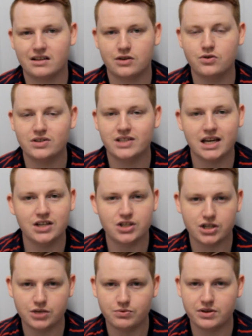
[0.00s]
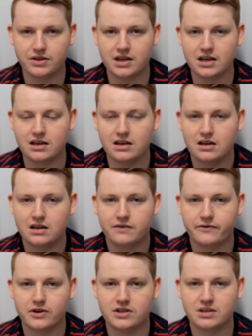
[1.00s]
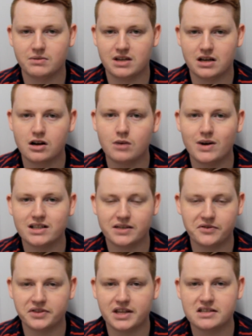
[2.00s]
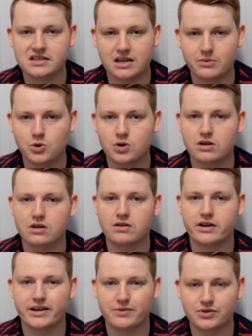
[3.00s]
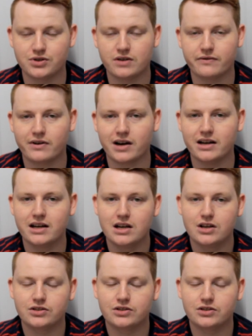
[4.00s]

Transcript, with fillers: a good teacher, you would think, for some of the younger ones. They've got that Sam Walker guy in reserve grade.